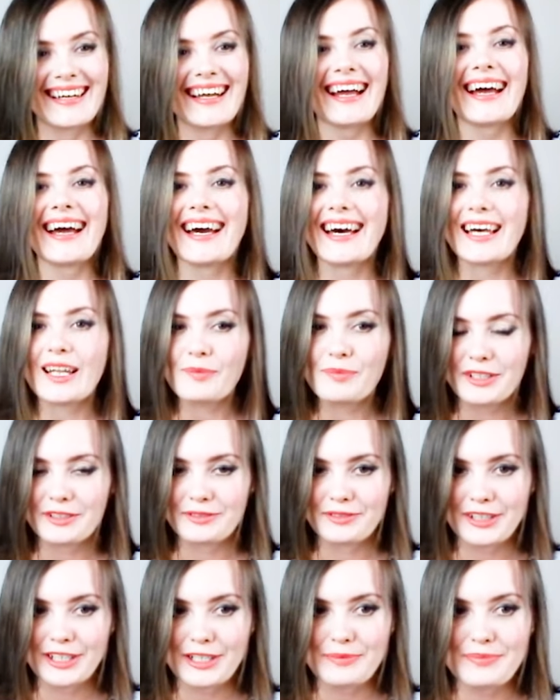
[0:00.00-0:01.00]
Helping
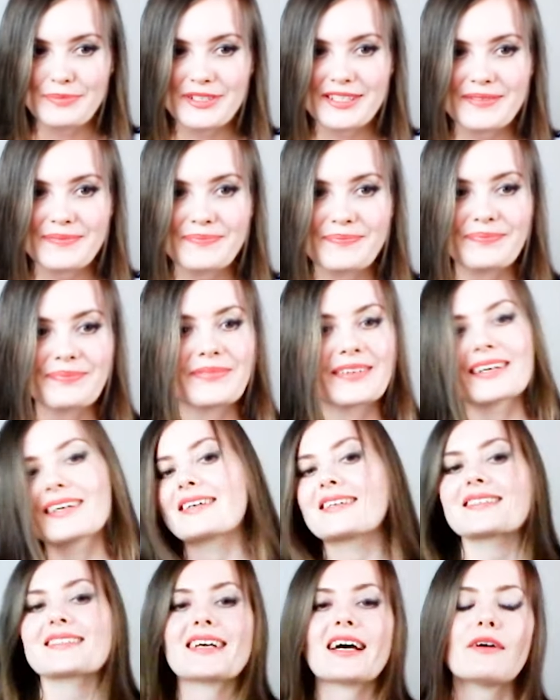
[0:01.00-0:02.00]
verbs.
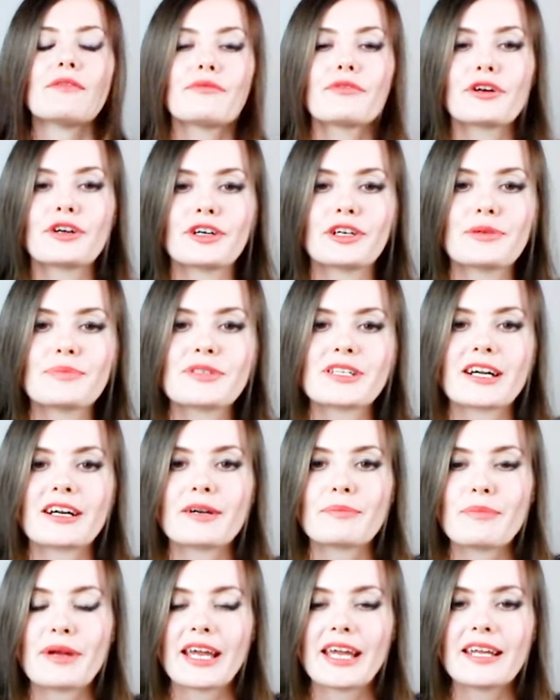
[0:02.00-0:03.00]
Some verbs are
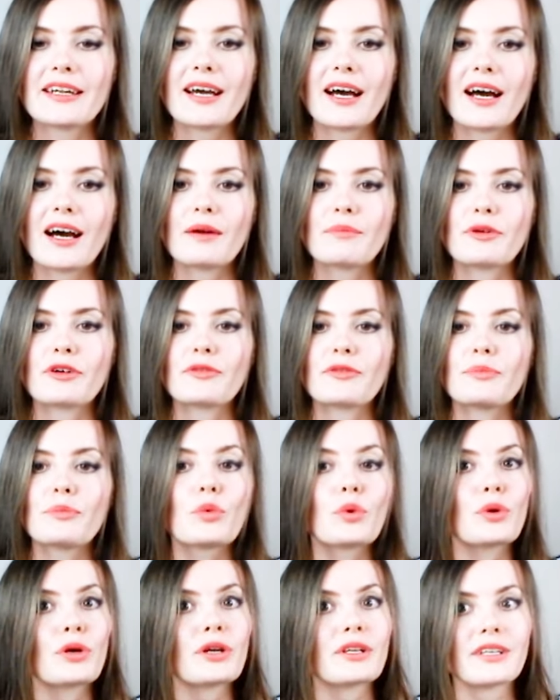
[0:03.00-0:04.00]
made up of
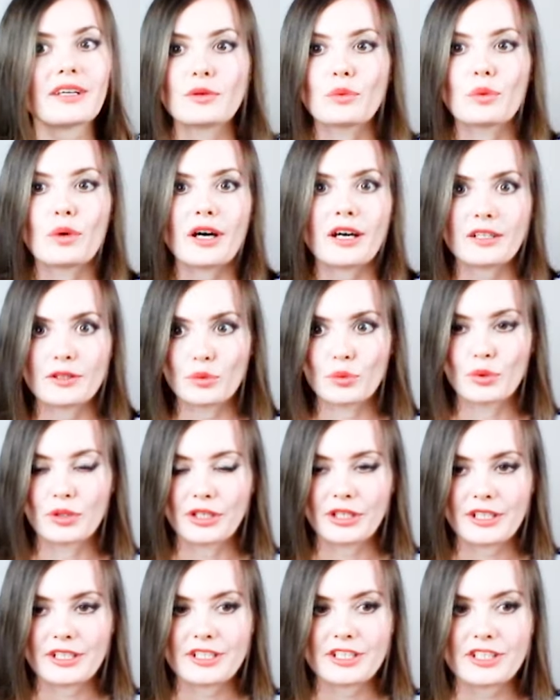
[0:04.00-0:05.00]
more than one
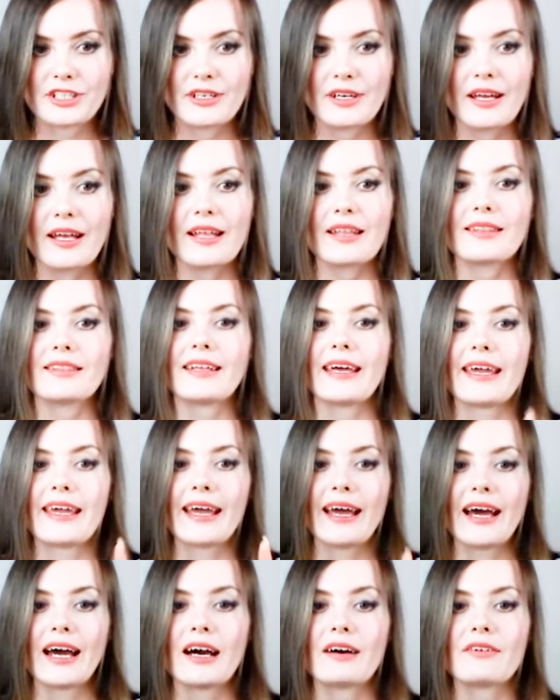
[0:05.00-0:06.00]
word. They
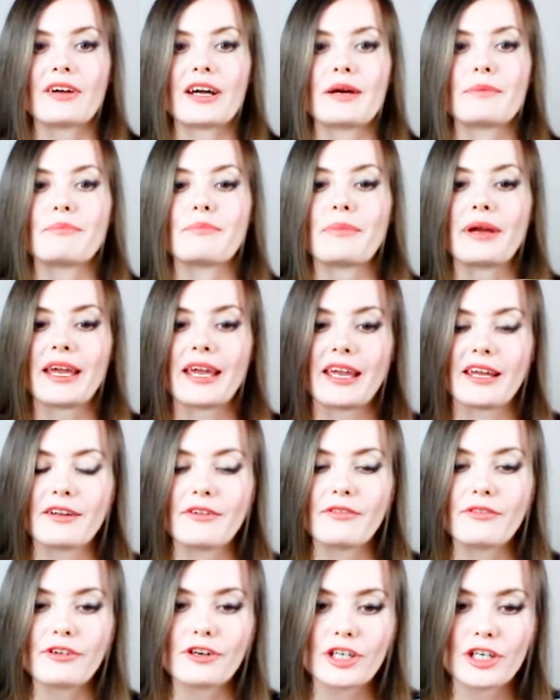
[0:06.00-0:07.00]
have a main
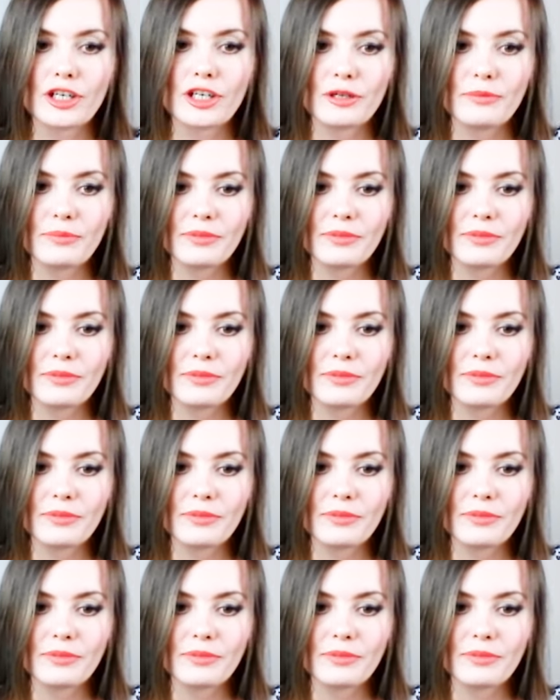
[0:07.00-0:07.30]
verb,